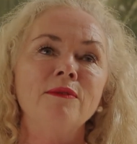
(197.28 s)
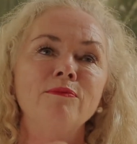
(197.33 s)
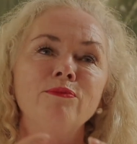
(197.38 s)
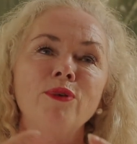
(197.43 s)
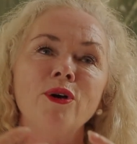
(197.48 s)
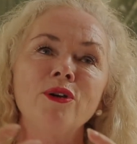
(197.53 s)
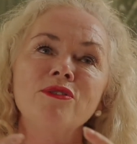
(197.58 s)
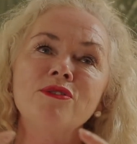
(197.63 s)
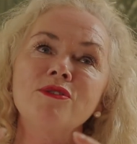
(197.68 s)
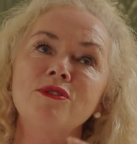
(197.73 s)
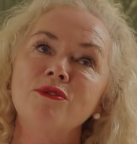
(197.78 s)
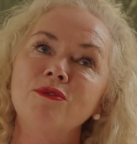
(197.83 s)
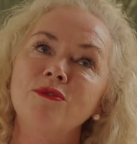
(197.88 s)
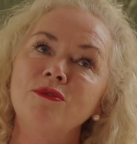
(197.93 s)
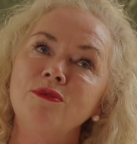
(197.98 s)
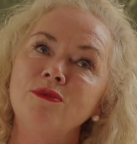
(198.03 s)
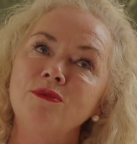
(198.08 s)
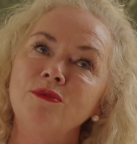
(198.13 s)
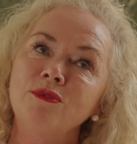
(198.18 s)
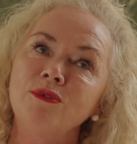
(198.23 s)
Both
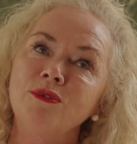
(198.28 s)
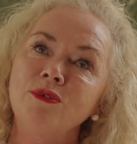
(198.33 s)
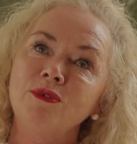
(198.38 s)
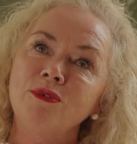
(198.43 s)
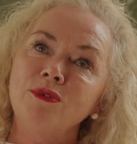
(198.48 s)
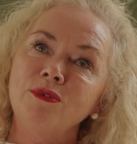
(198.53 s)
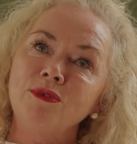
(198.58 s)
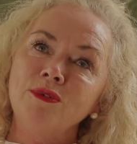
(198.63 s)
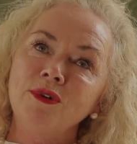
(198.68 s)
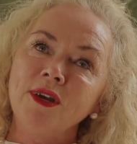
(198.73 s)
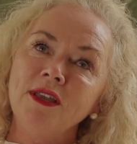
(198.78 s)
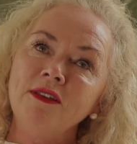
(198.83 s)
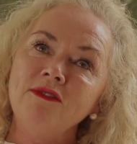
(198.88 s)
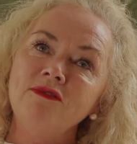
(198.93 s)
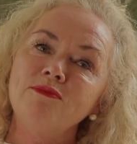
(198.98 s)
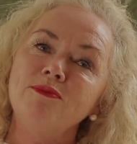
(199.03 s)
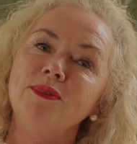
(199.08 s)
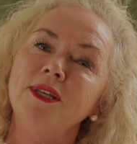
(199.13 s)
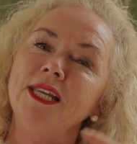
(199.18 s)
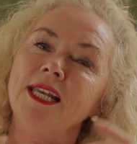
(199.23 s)

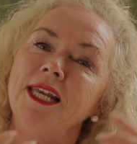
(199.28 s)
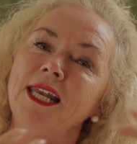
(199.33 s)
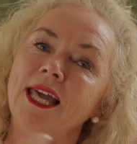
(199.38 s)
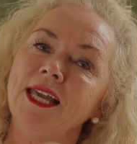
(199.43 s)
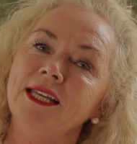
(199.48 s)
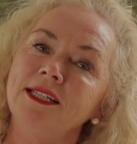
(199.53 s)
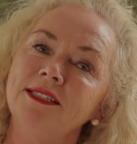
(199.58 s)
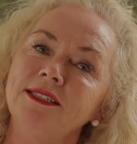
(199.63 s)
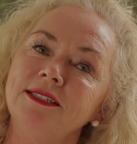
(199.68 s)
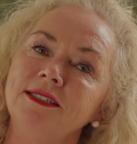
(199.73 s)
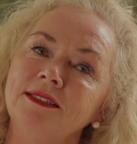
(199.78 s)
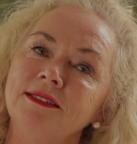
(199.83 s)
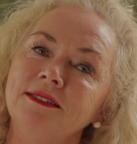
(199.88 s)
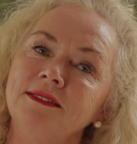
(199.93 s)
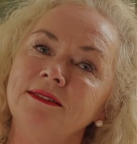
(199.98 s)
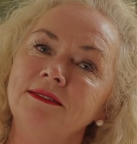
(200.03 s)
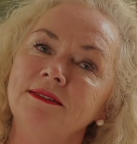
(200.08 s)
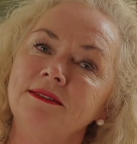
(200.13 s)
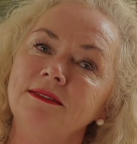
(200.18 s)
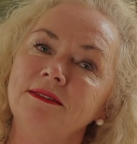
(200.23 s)
grief but
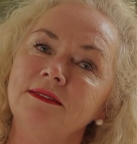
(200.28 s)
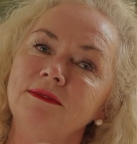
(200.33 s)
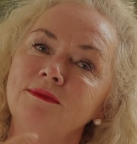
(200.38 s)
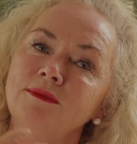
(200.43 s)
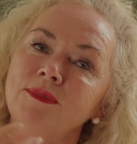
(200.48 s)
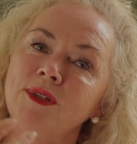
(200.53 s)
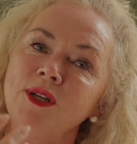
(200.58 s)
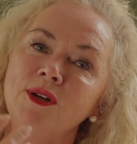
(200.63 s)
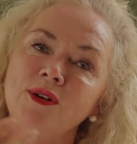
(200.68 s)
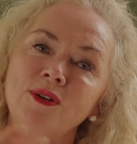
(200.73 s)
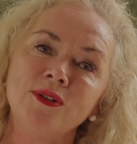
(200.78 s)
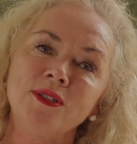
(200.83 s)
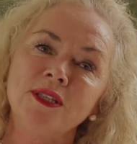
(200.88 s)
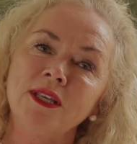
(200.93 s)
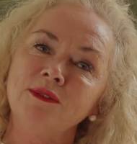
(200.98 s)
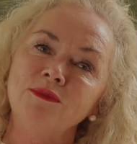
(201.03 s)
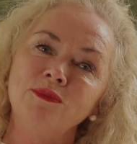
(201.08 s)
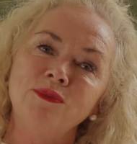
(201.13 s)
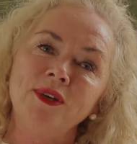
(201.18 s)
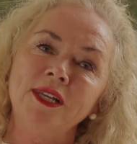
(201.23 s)
elation, because
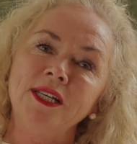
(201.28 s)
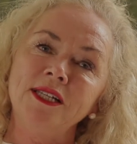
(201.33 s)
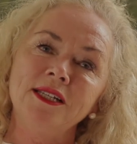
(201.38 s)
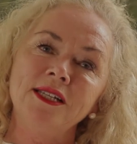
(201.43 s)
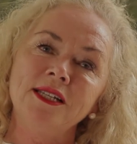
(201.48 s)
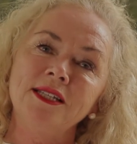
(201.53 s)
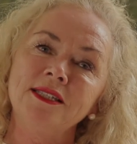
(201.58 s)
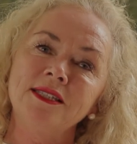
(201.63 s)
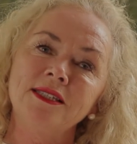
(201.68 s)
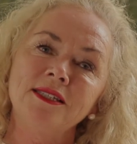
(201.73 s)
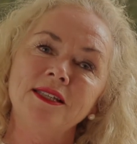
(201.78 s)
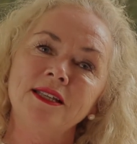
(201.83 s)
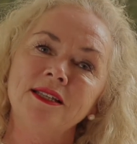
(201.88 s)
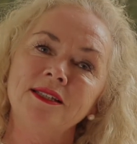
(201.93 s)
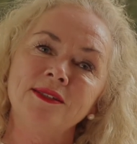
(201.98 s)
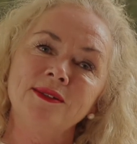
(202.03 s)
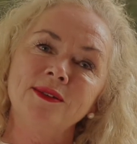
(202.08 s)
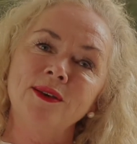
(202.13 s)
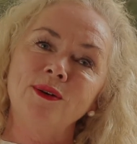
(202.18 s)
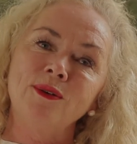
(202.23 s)
I'd witnessed a
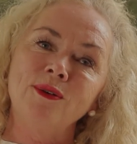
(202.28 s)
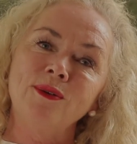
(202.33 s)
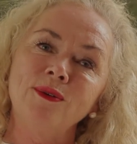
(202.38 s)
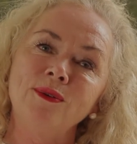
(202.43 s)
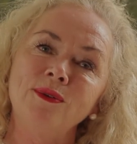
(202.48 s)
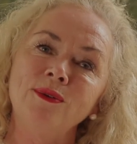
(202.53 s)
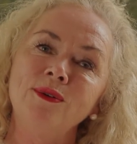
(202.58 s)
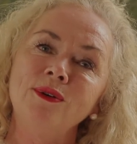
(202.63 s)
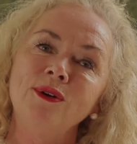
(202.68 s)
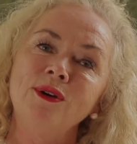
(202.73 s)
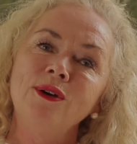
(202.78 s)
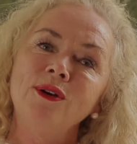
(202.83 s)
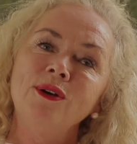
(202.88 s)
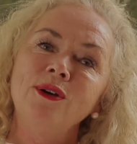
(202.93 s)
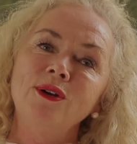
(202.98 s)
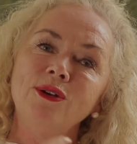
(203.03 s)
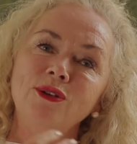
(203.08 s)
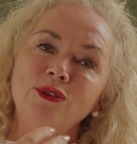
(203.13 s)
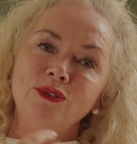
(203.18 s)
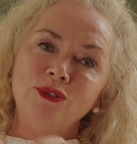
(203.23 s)
soul
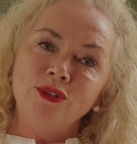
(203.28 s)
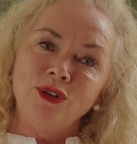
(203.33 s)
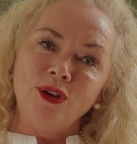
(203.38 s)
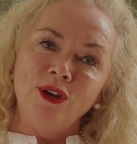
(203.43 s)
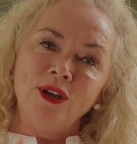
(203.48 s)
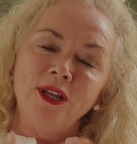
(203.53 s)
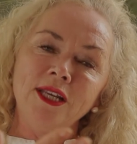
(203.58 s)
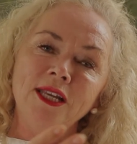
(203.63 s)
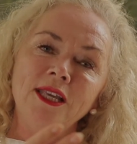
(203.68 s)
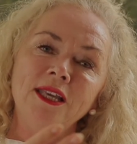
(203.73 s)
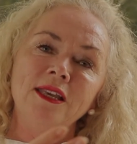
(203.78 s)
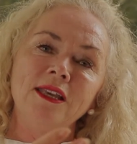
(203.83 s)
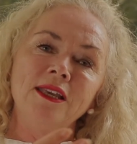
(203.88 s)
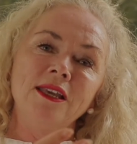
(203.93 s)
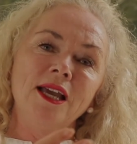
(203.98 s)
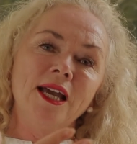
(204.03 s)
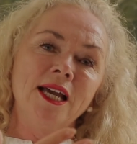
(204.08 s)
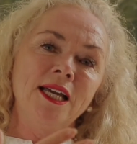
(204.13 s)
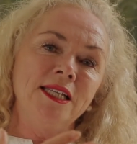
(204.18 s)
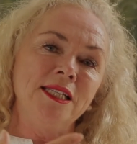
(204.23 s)

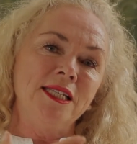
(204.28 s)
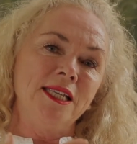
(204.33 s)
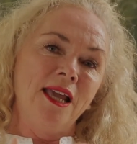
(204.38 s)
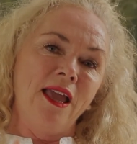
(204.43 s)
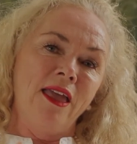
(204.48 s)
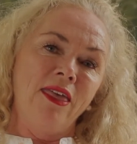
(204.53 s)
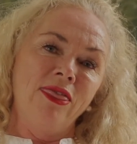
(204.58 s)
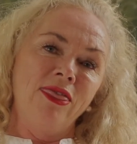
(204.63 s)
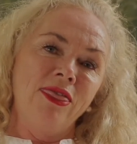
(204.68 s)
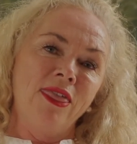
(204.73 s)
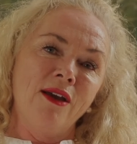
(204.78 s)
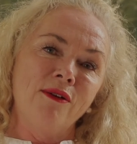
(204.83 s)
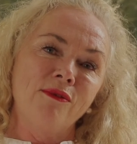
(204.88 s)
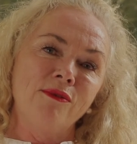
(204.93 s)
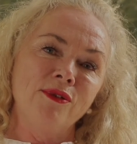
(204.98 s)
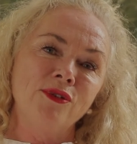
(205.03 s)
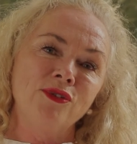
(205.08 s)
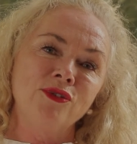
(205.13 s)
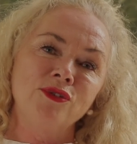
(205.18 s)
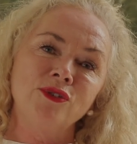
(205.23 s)
journey, a death
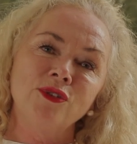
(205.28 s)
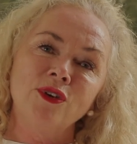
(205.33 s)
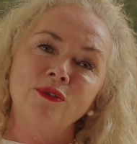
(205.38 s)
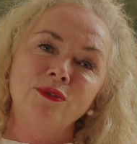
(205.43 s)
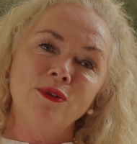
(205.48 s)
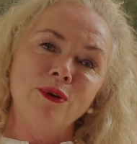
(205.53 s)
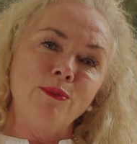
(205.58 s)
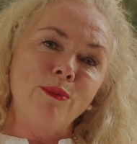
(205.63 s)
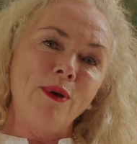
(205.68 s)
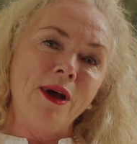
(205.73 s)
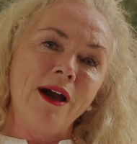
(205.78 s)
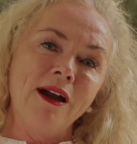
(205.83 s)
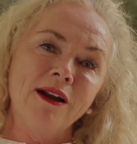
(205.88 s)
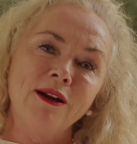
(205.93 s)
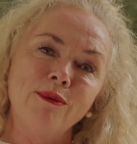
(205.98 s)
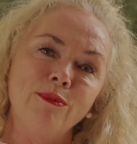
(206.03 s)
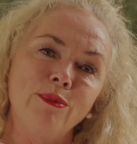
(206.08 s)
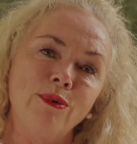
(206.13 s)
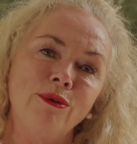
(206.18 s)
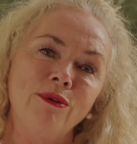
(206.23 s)
that was so
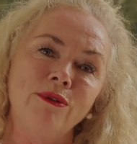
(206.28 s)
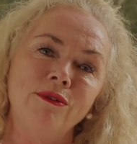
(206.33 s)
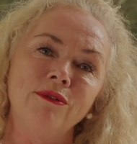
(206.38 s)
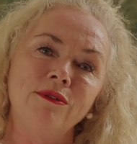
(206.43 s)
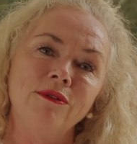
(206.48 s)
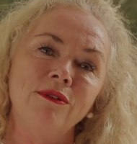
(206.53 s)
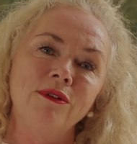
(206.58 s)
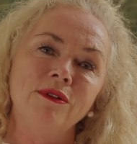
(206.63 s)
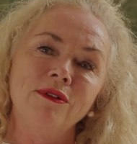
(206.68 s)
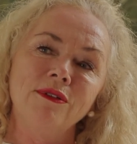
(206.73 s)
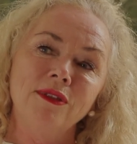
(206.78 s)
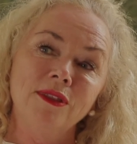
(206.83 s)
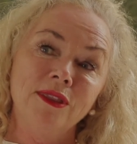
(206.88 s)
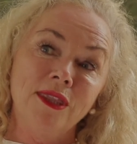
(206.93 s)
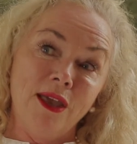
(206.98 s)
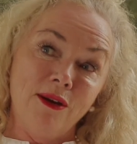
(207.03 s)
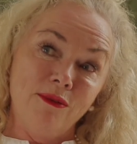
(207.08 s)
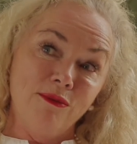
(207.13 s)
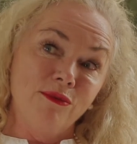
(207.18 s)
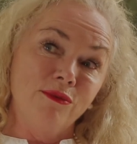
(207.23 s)
remarkable,
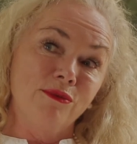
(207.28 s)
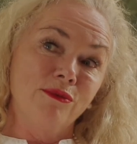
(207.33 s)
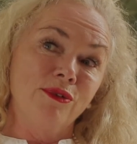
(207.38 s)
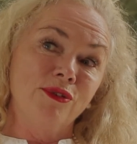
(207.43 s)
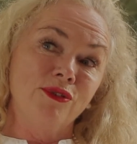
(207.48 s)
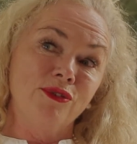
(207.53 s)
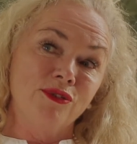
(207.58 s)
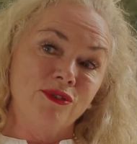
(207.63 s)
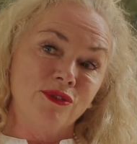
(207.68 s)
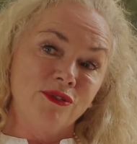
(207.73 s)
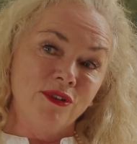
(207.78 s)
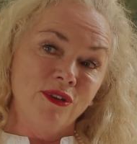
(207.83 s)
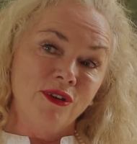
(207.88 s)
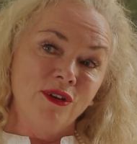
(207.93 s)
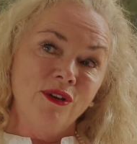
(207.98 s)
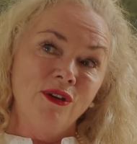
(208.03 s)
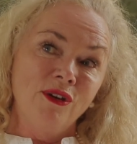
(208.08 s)
that was